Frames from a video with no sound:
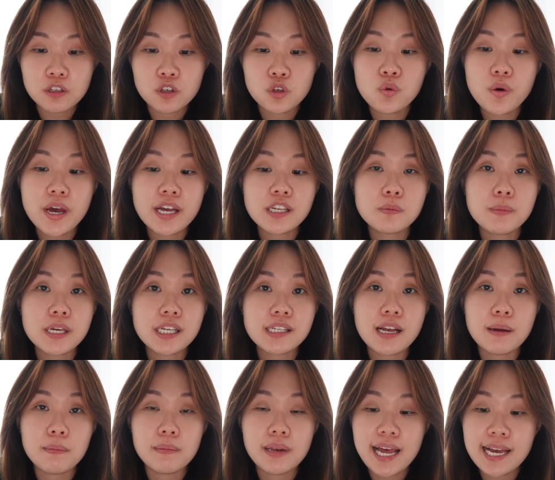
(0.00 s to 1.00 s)
US makes
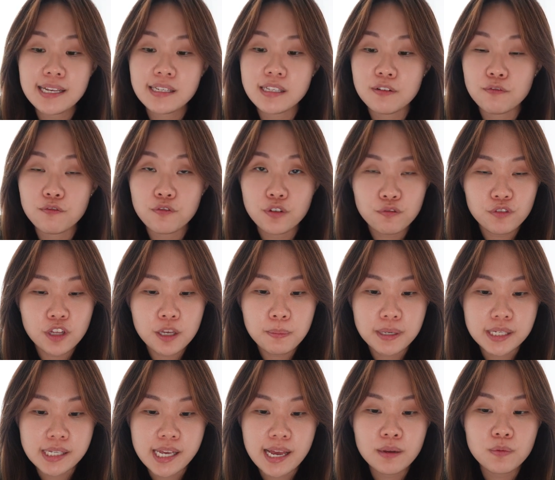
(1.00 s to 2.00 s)
up less than
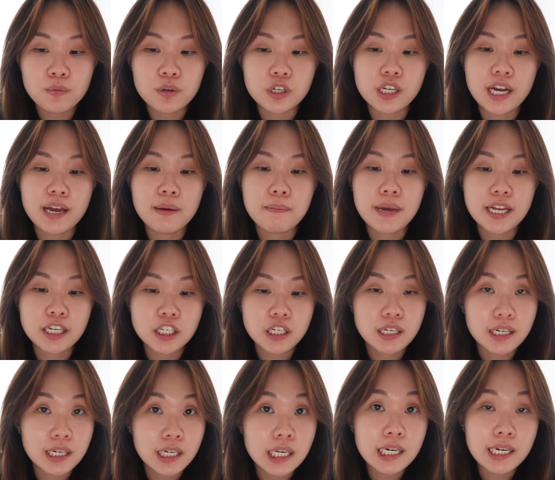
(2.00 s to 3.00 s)
50%, which I
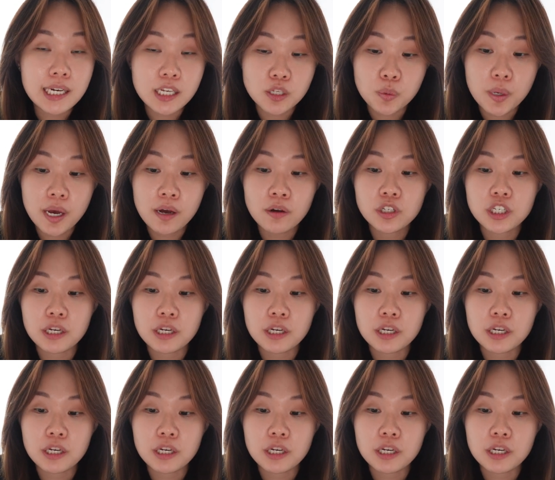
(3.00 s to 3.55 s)
mentioned earlier as well.